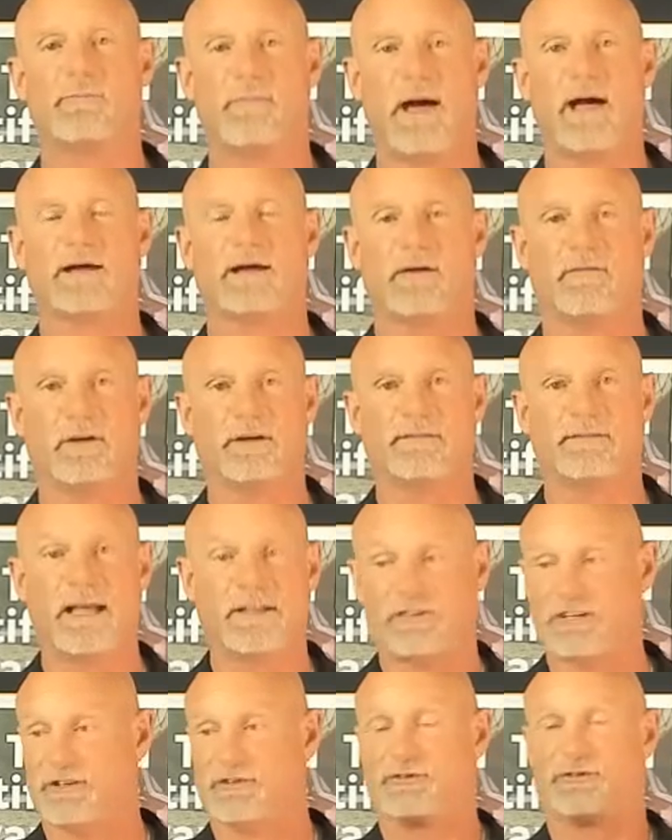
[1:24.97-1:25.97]
back of it.
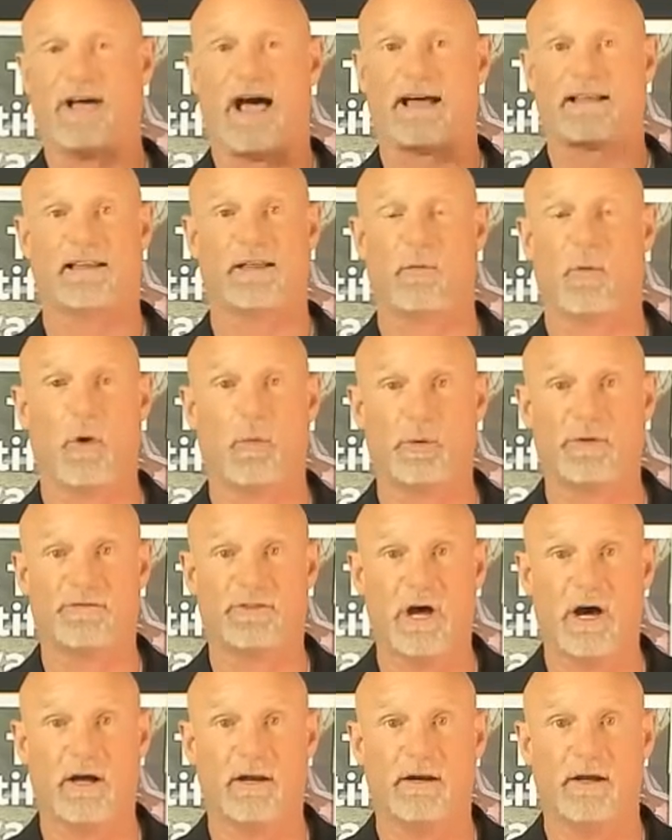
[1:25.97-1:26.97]
That's exactly what we've
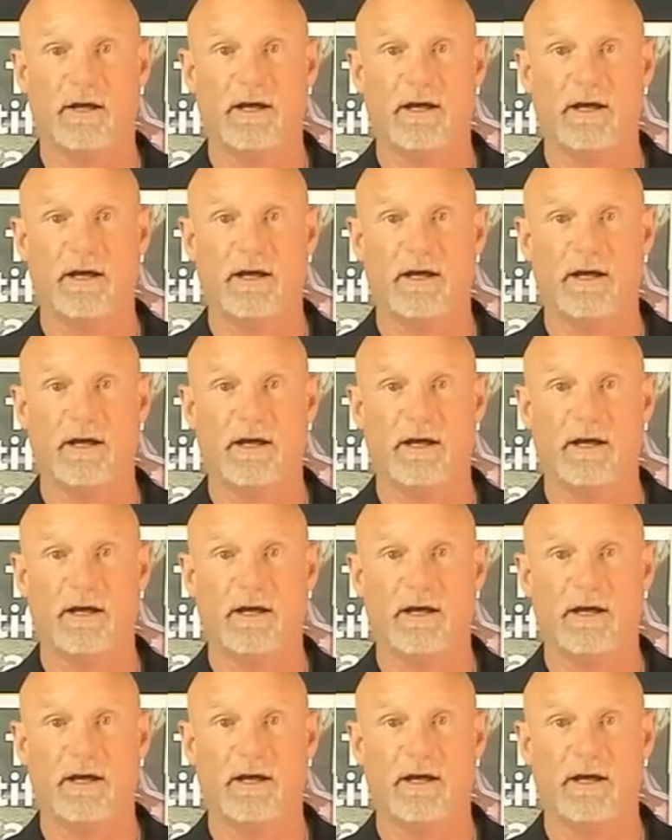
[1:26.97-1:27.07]
done.